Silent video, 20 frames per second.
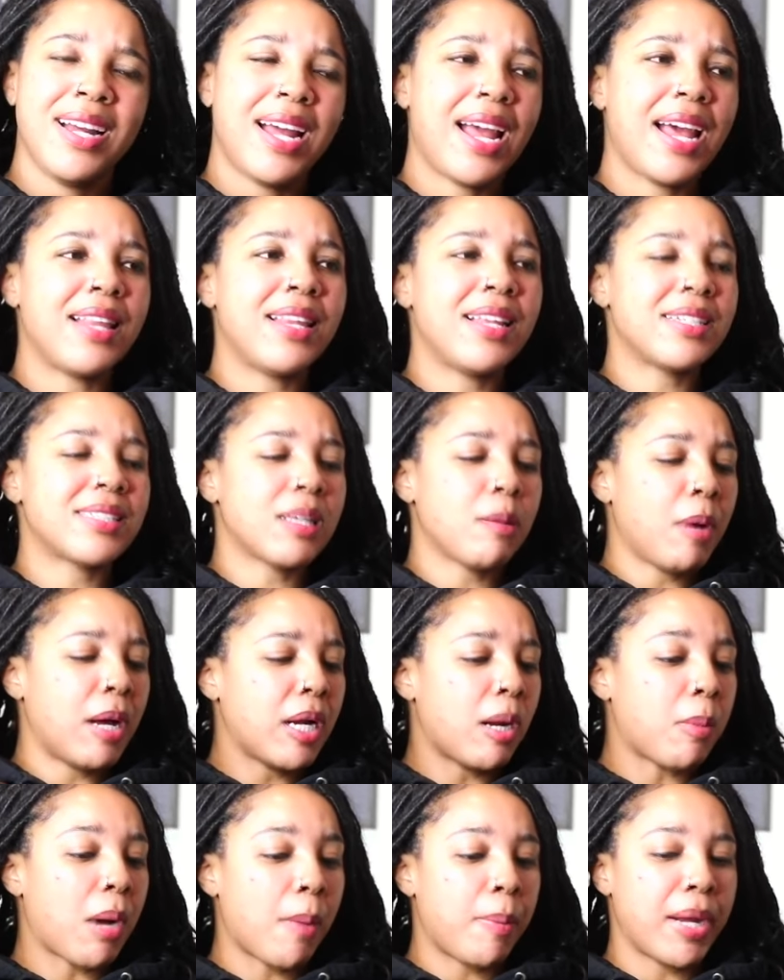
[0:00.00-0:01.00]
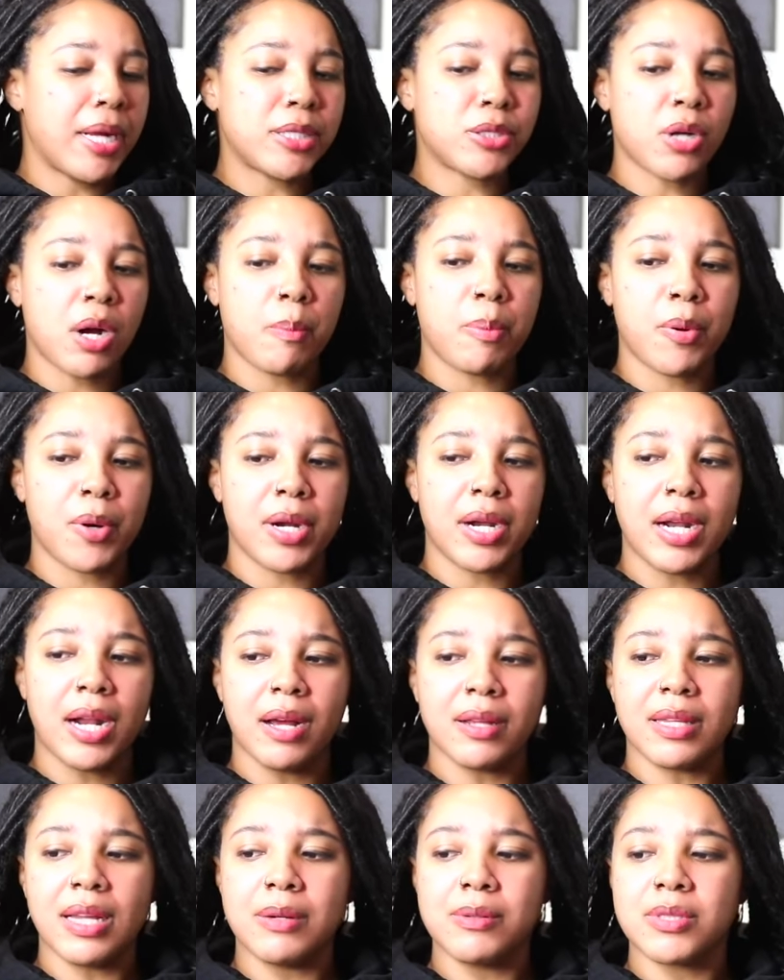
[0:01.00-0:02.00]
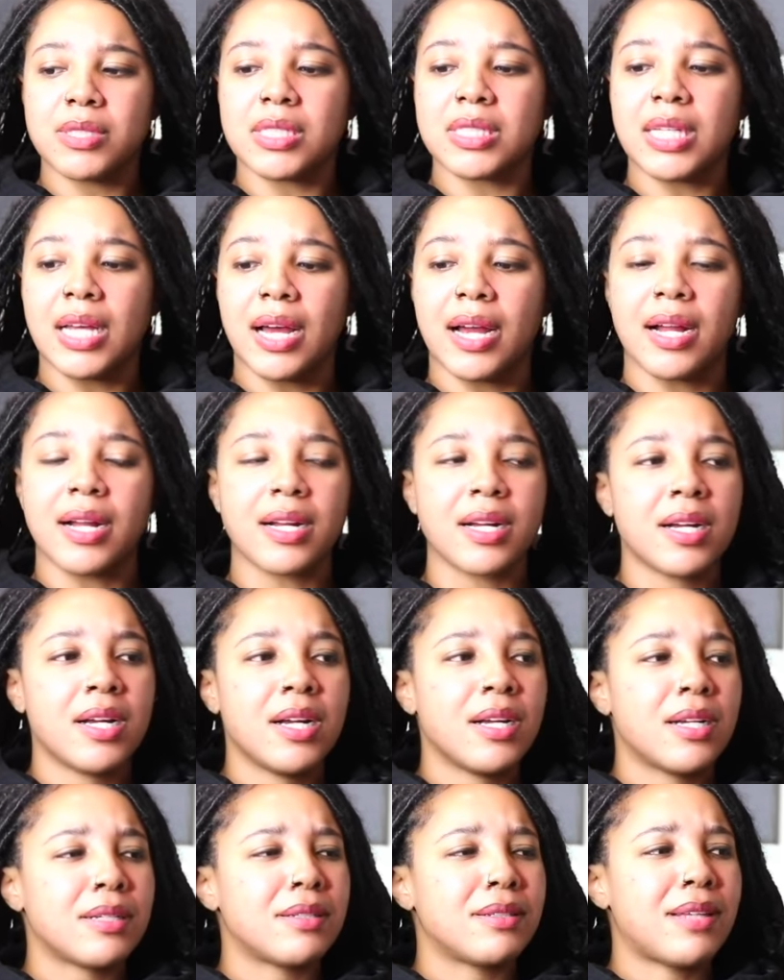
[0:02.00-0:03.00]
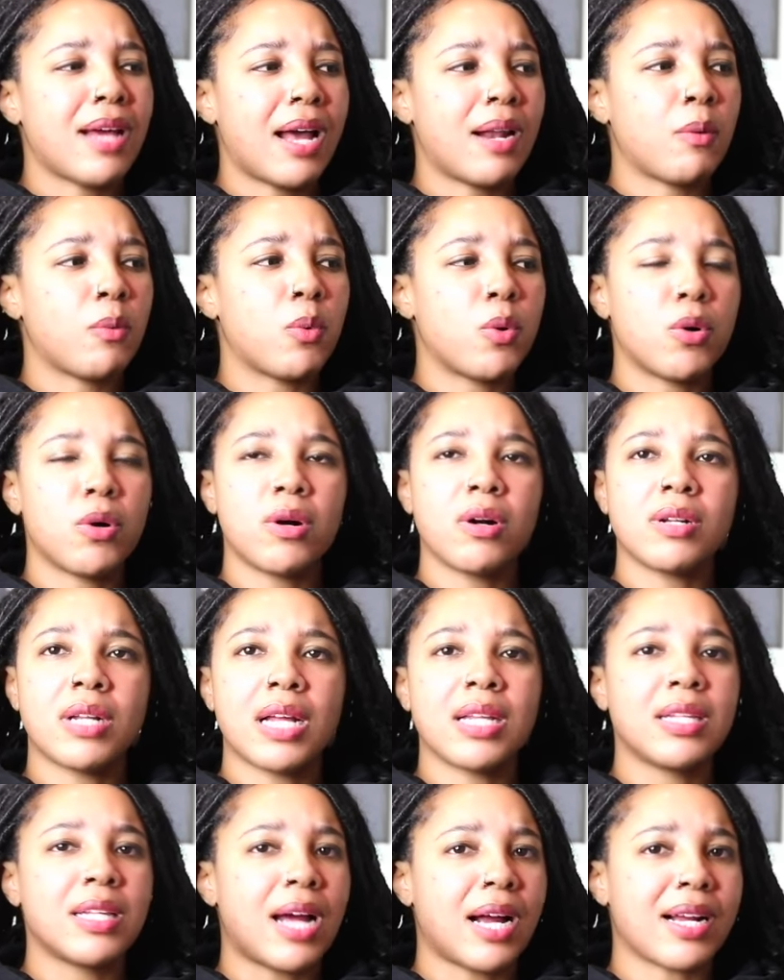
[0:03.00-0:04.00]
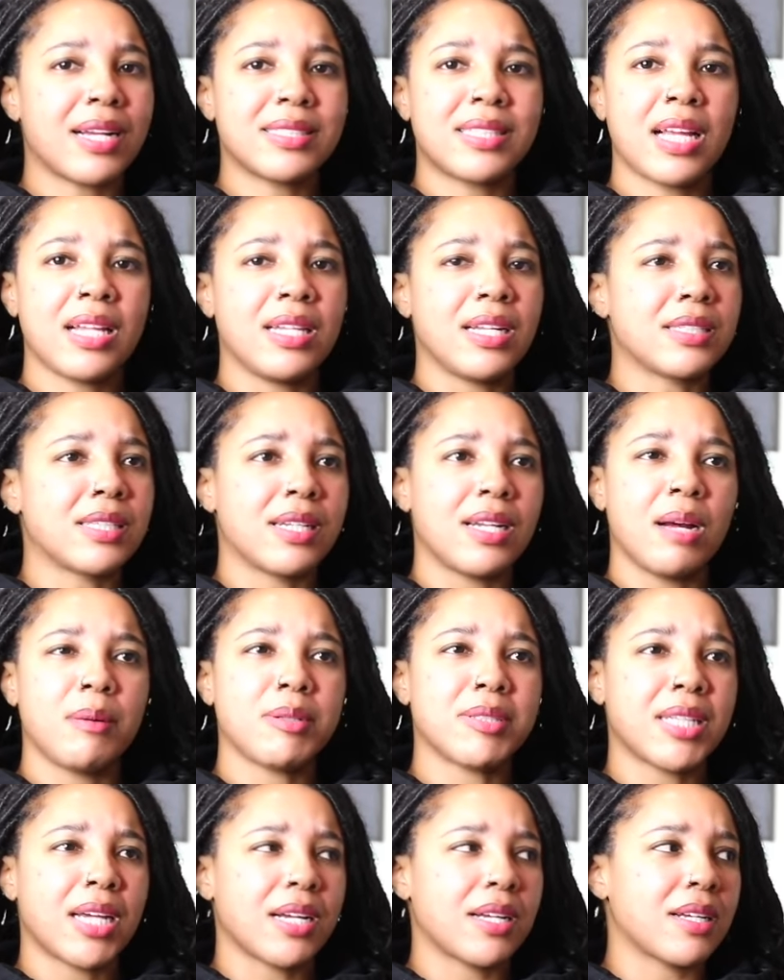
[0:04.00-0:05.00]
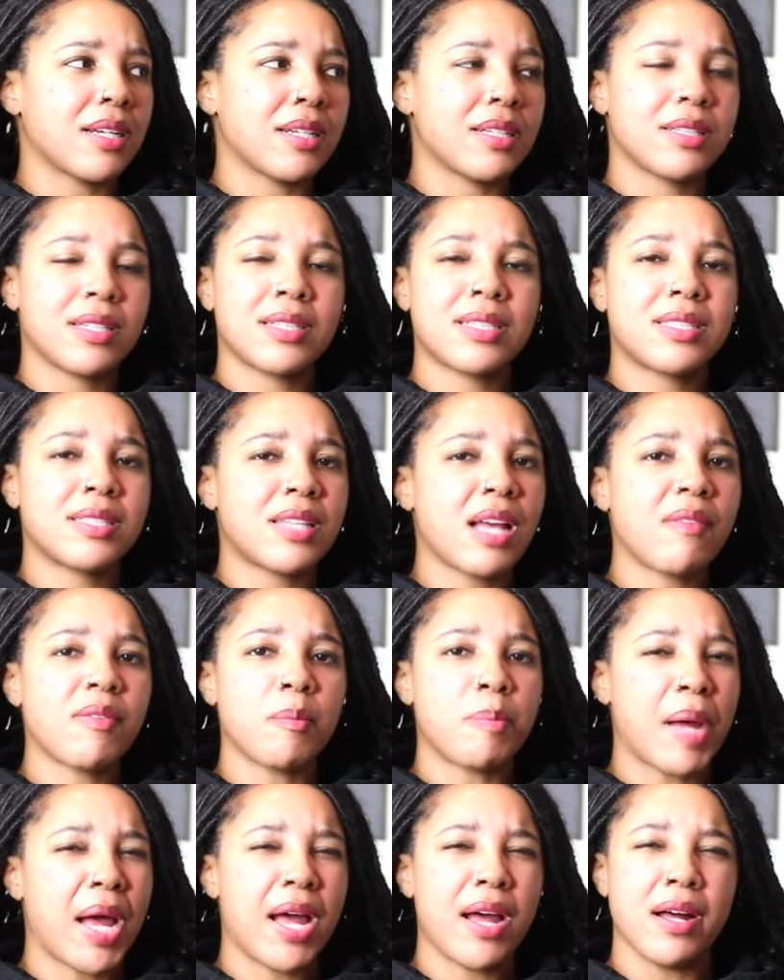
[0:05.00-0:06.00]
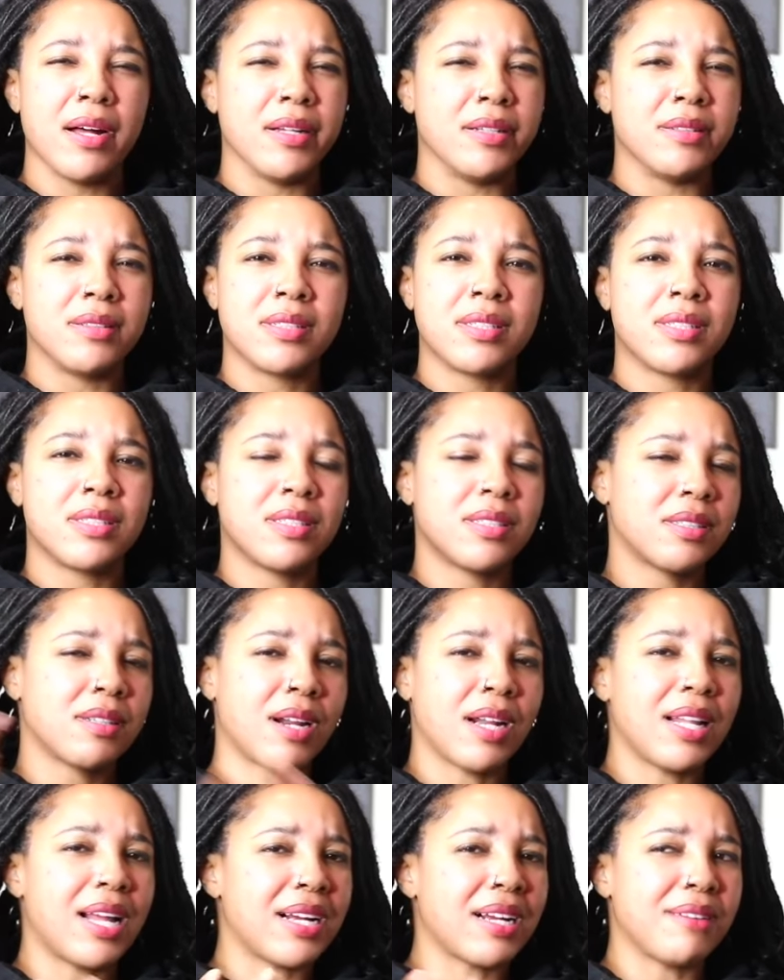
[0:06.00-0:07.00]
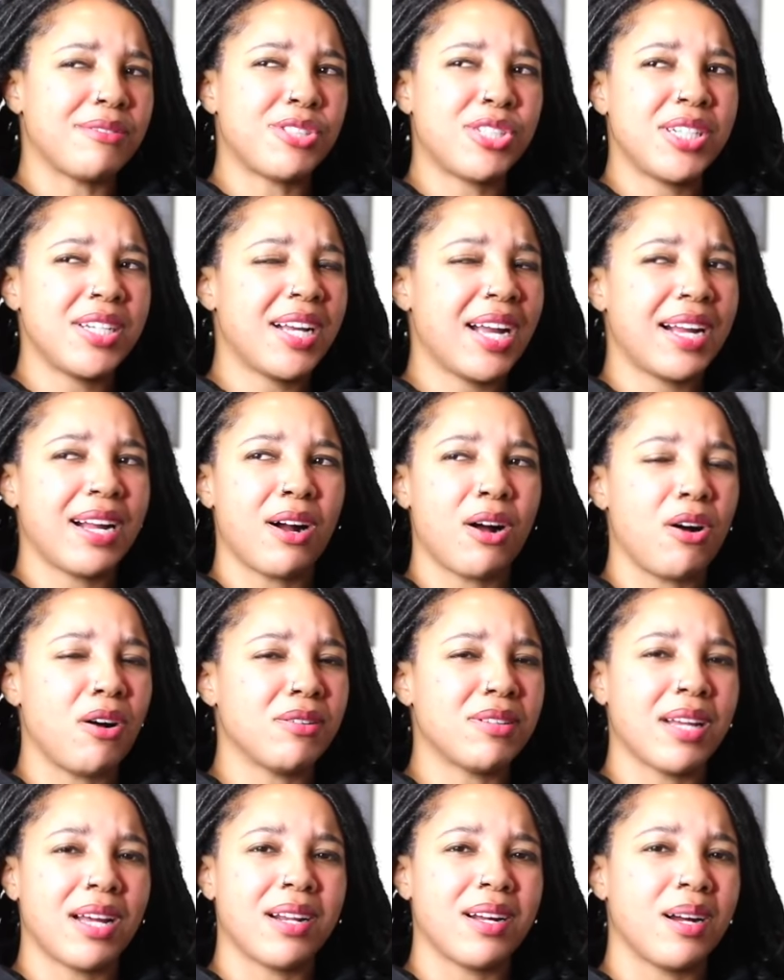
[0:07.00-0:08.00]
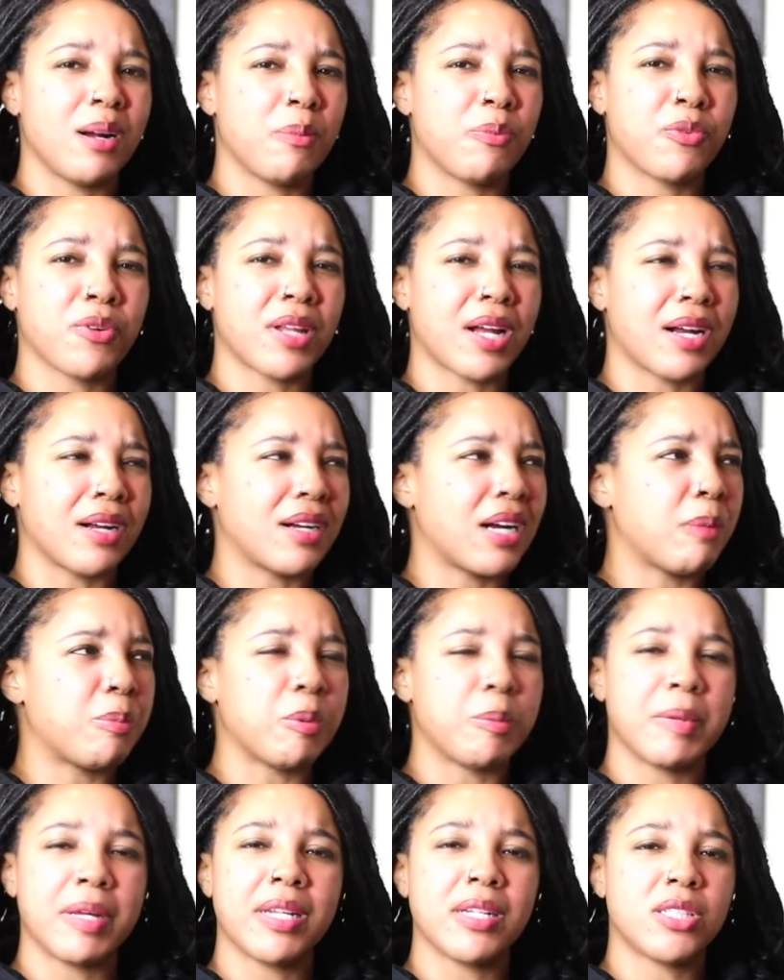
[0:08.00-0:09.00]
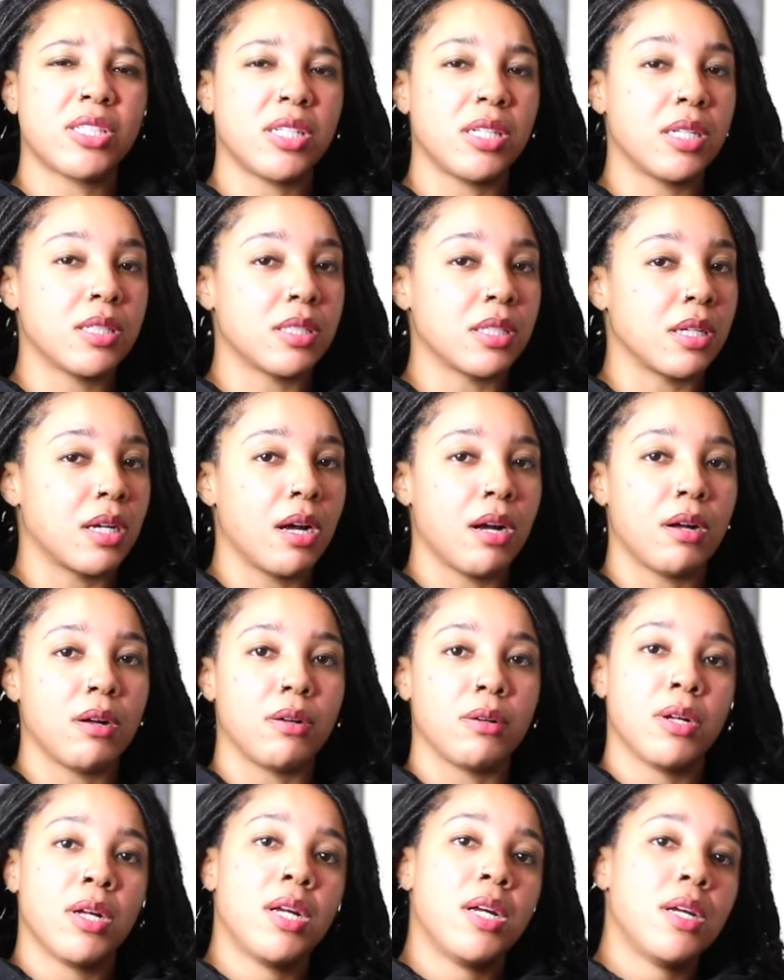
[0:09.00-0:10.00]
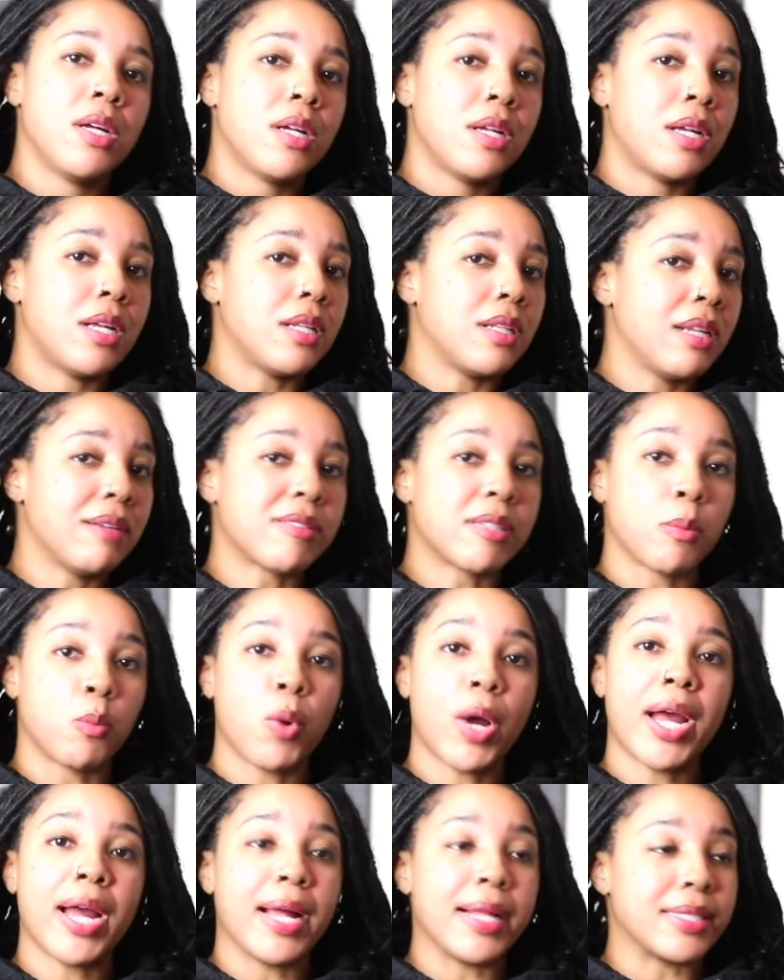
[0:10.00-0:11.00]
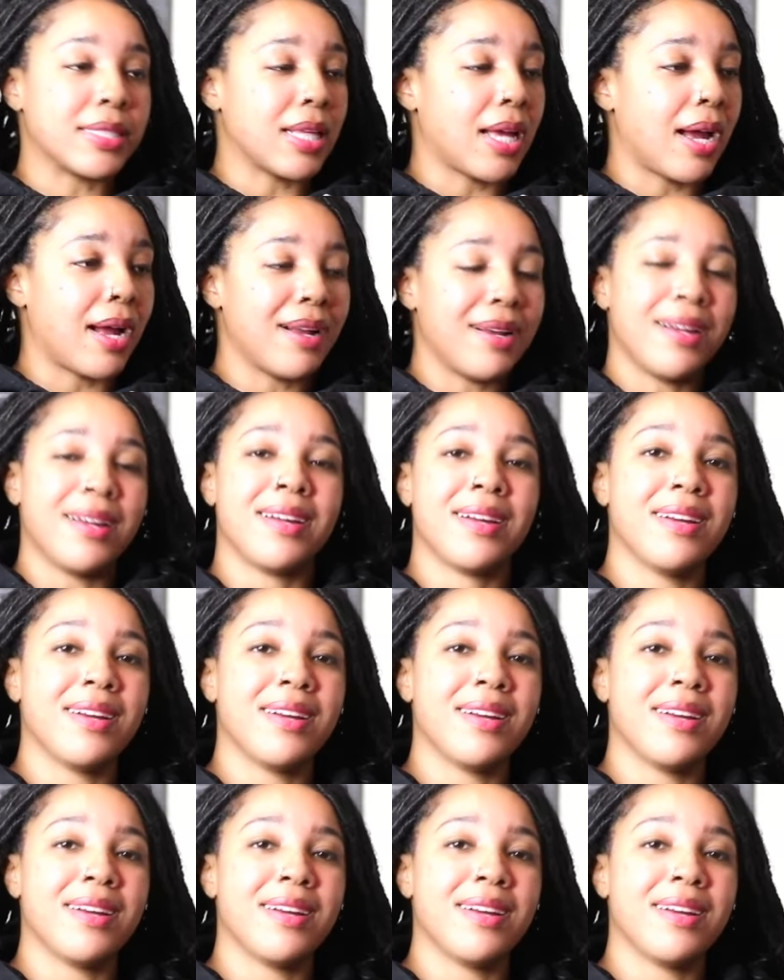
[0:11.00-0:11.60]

and then somebody on my Patreon pointed out they were just like that award. They I guess they looked it up. It's like it's seven pounds. So they're like, if she can't hold that up for like a couple minutes, she needs to go and lift some weights. Like,